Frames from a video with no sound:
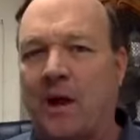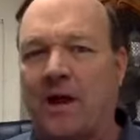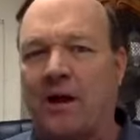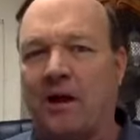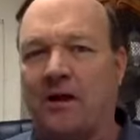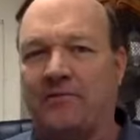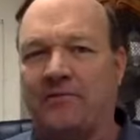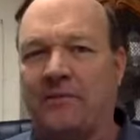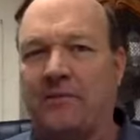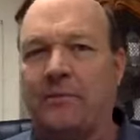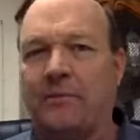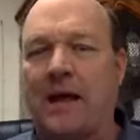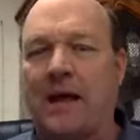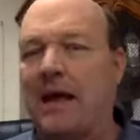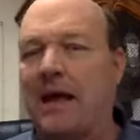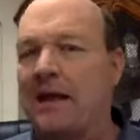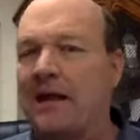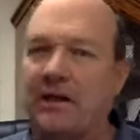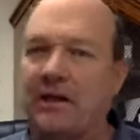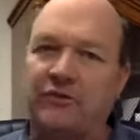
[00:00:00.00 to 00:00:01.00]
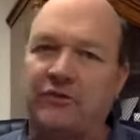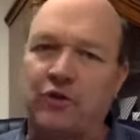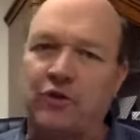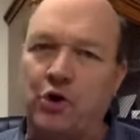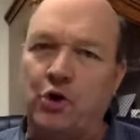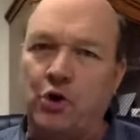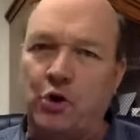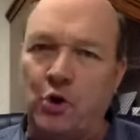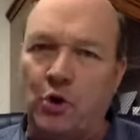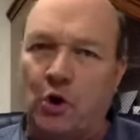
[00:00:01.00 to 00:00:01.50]
off the bat is
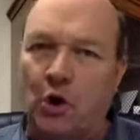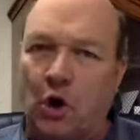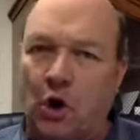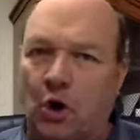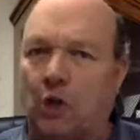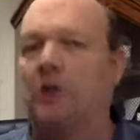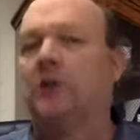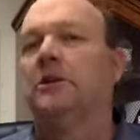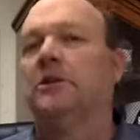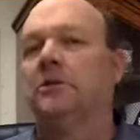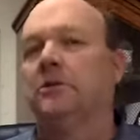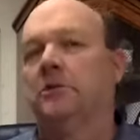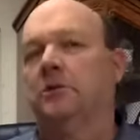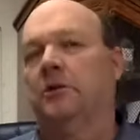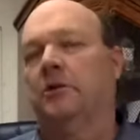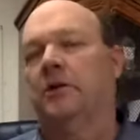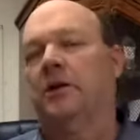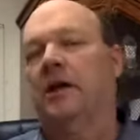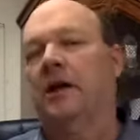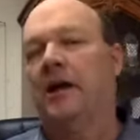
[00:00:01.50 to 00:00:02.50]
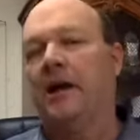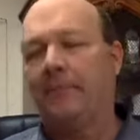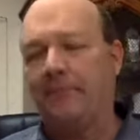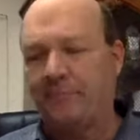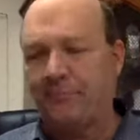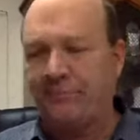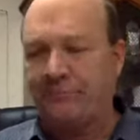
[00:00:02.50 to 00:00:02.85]
Google. Okay.